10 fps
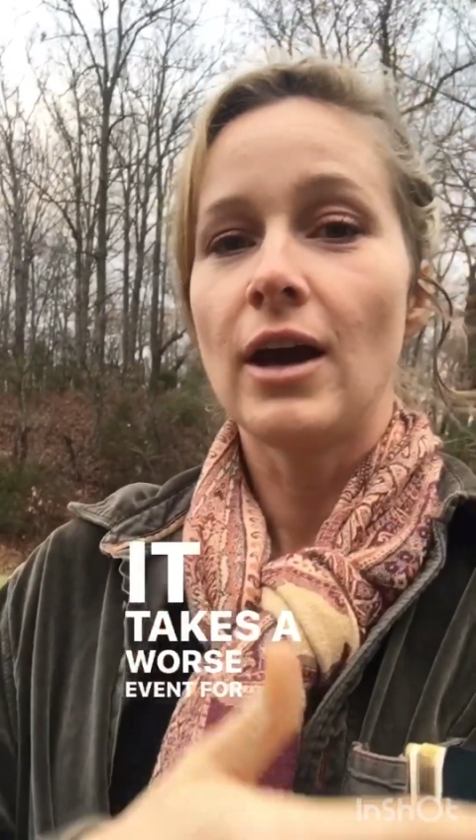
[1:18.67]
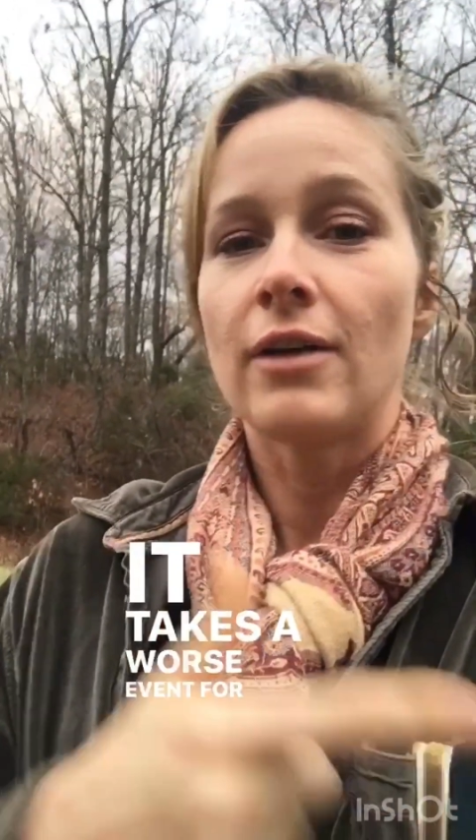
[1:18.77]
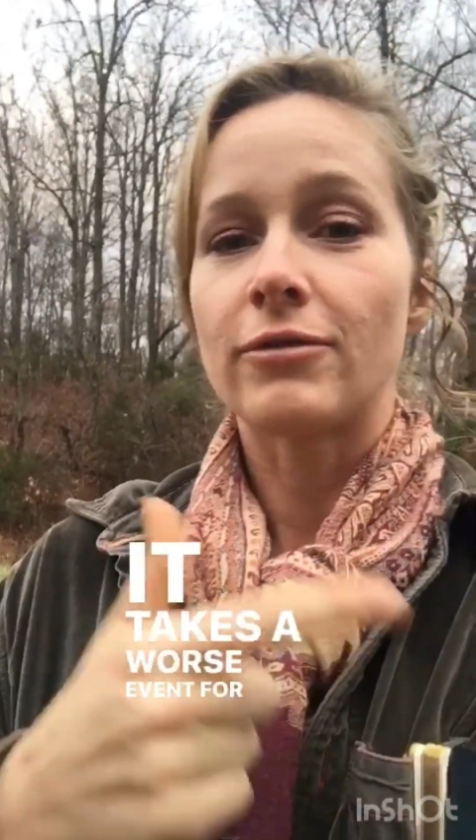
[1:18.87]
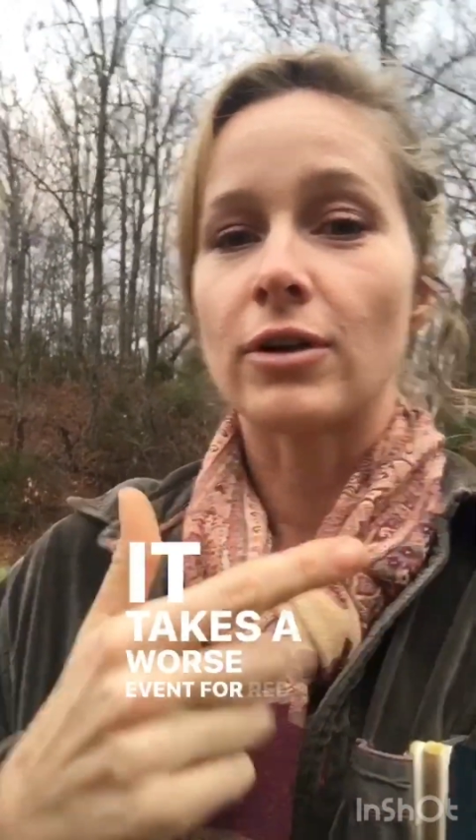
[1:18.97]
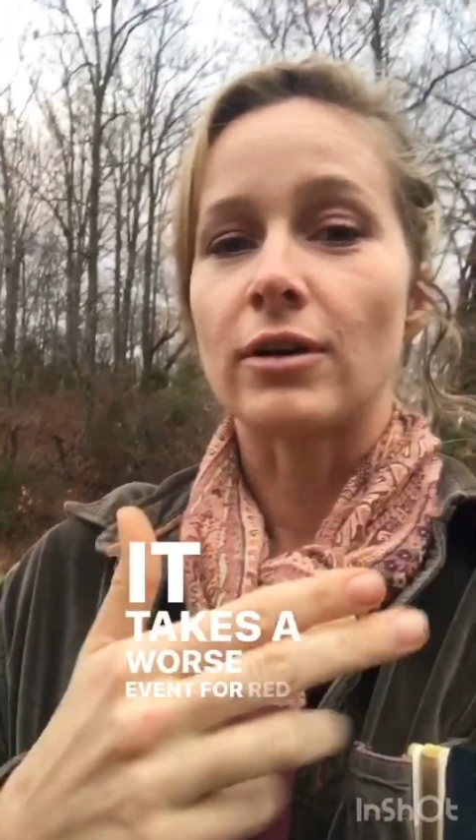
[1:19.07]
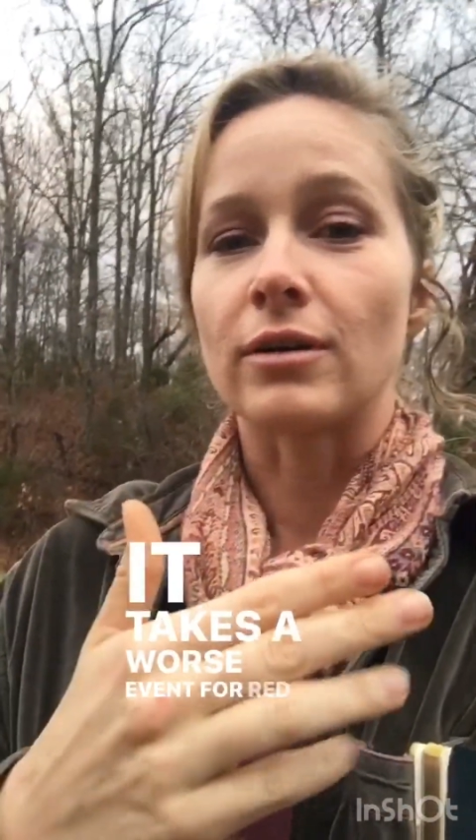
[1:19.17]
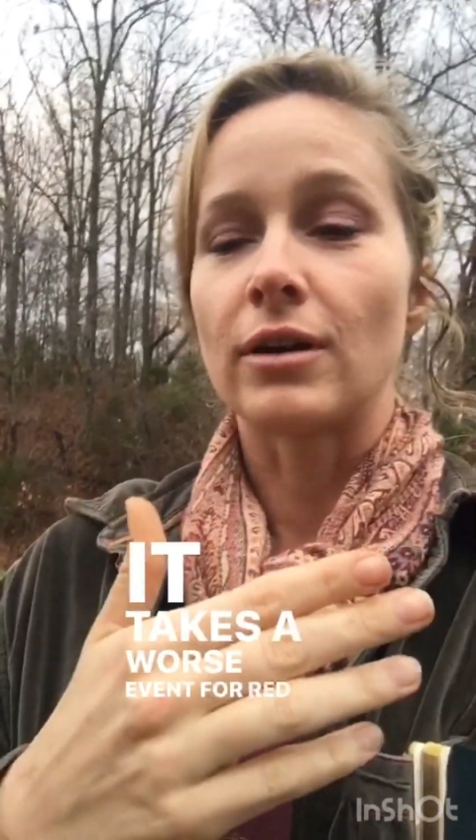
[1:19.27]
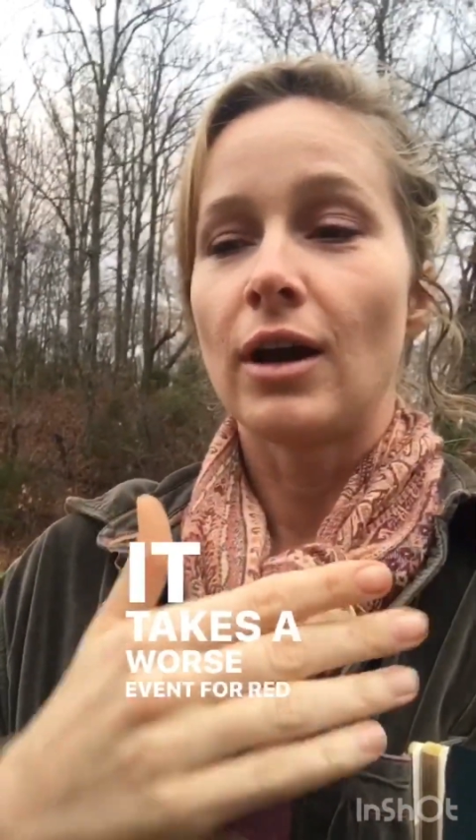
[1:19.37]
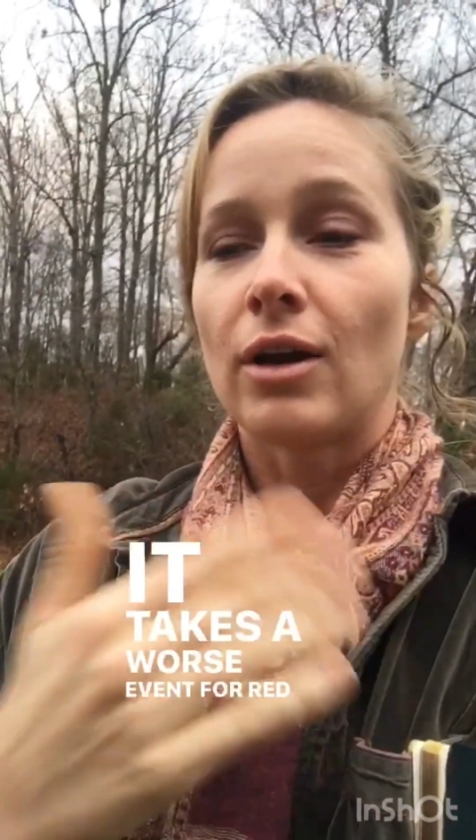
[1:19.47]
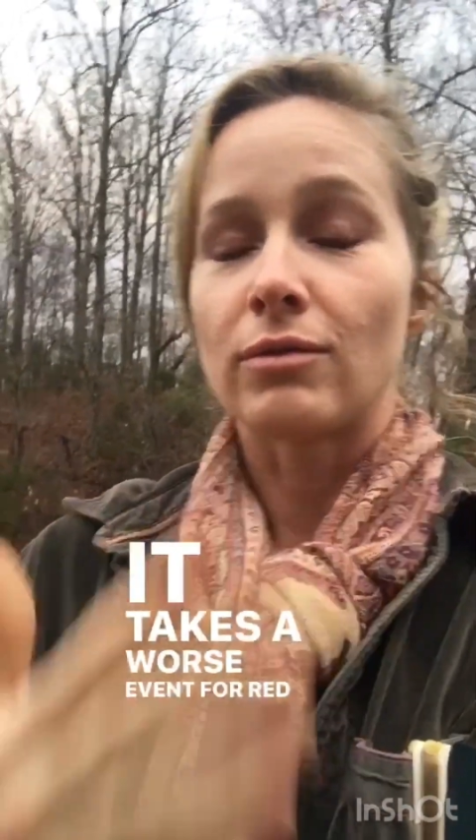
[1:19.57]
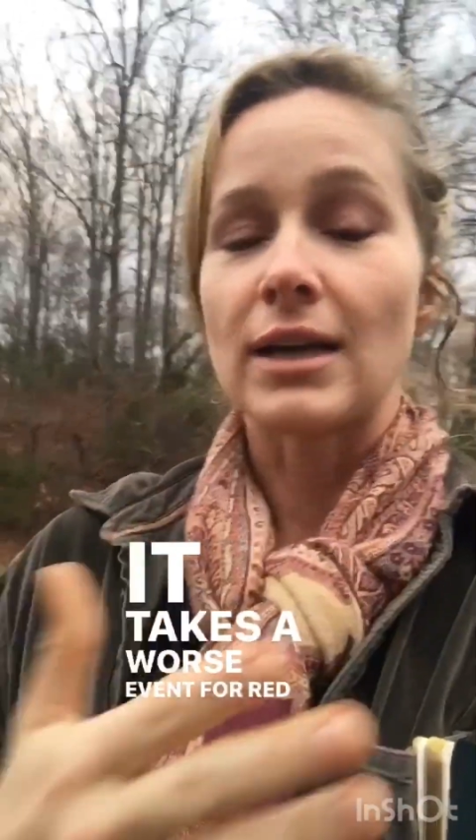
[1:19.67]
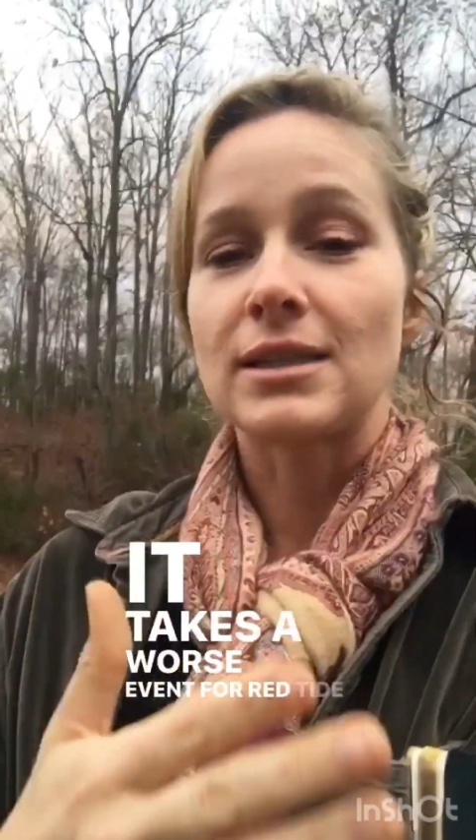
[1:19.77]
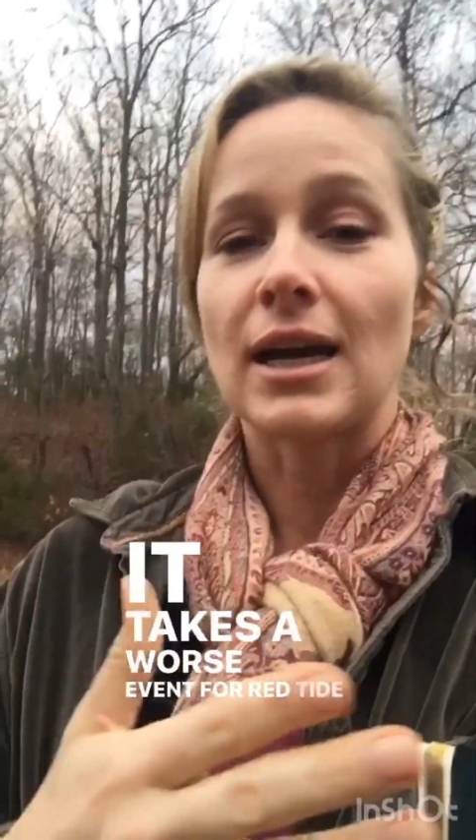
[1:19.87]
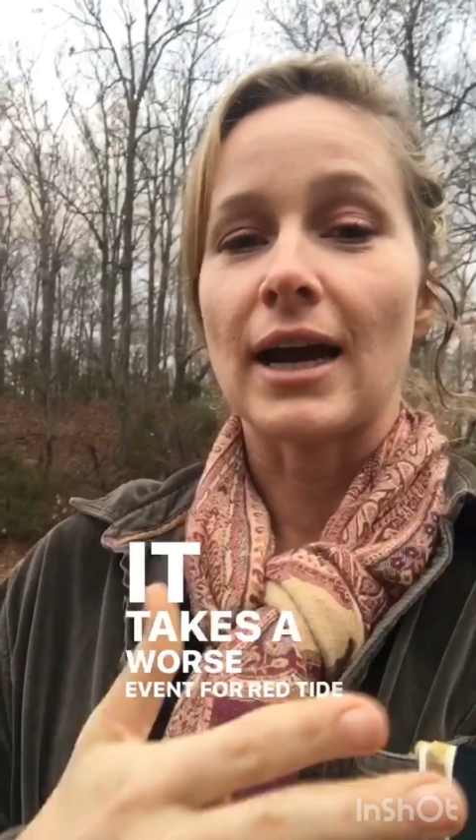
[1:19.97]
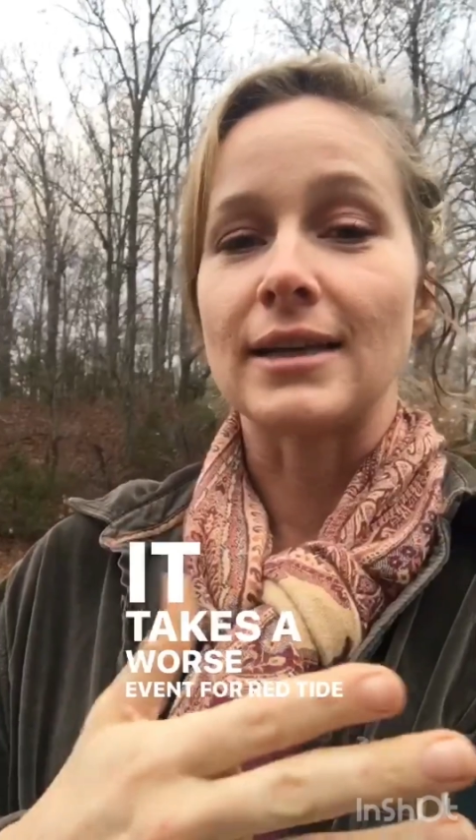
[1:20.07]
for red
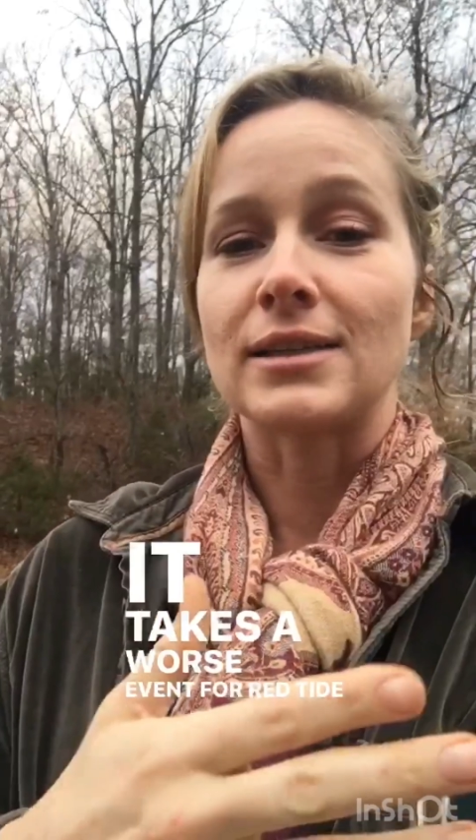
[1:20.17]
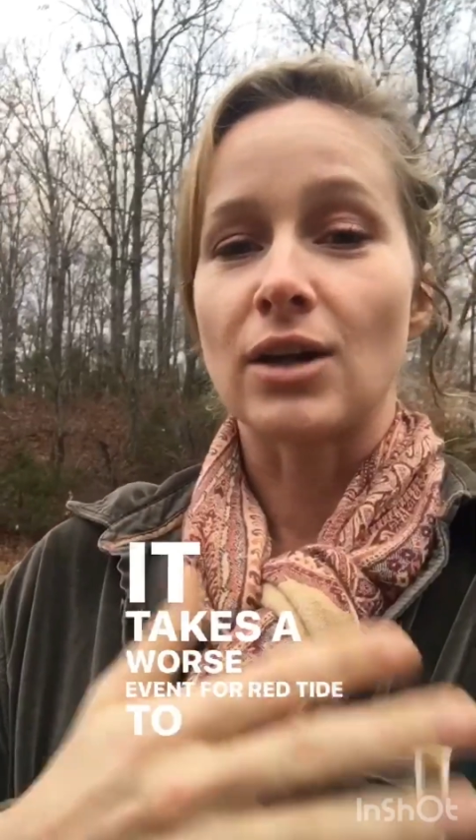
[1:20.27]
tide to